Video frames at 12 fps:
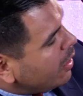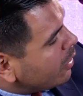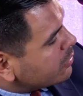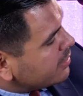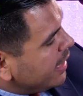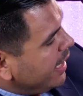
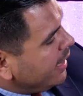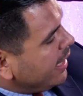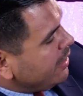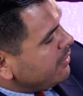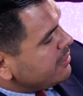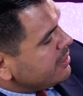Oh, say,
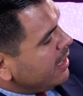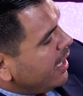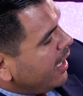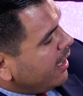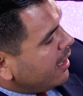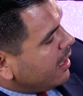can you
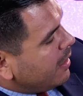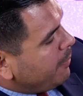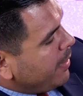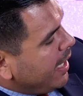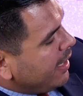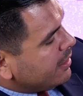say
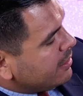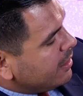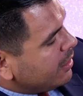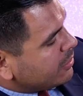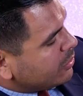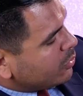
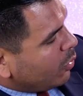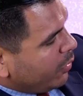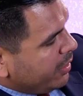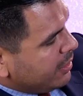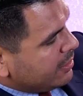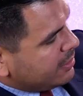
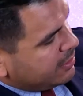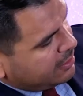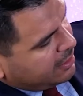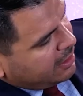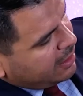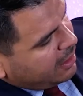Apatosaurus?
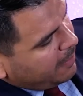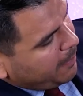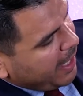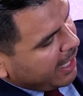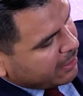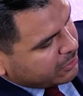
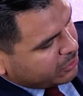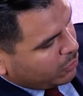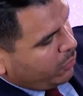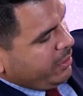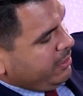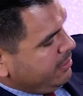
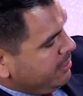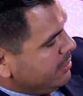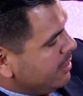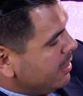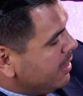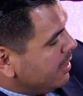Apatosaurus.
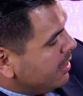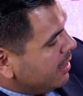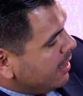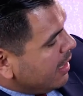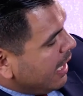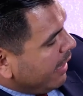
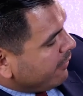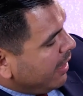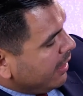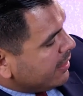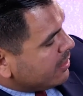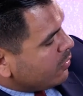I've
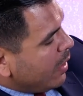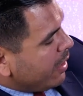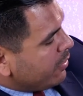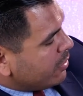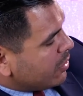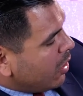gotten this
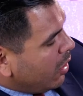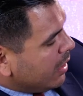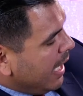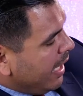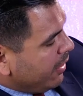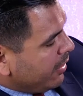rather tall
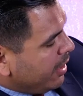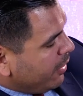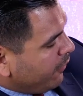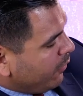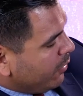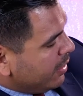ladder
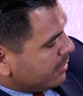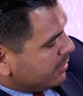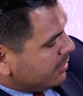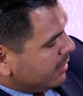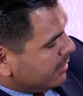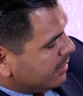here for
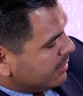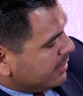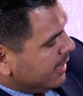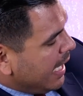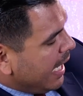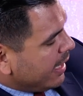us to
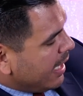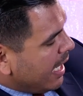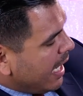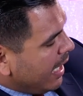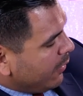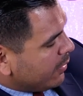see eye to
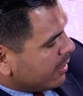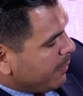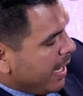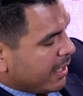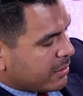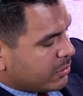eye with
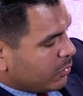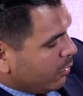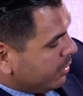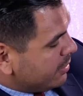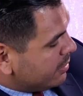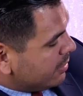
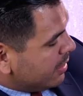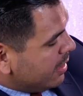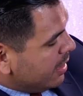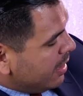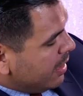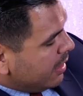Apatosaurus.
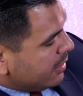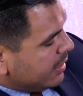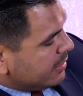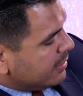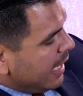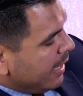
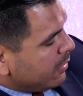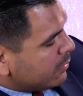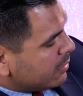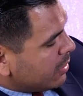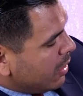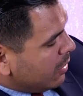These
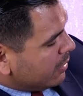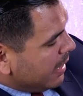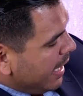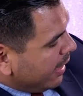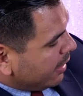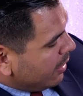dinos' long
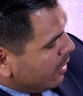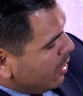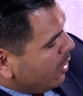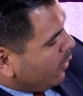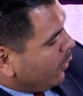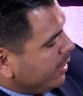neck
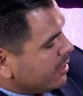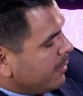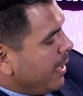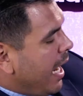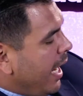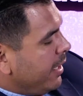reach
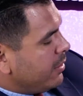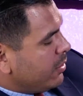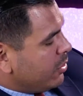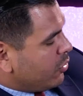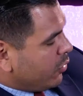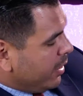up high into
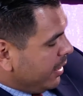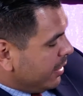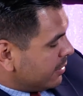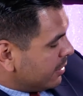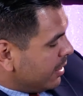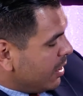the
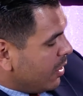trees,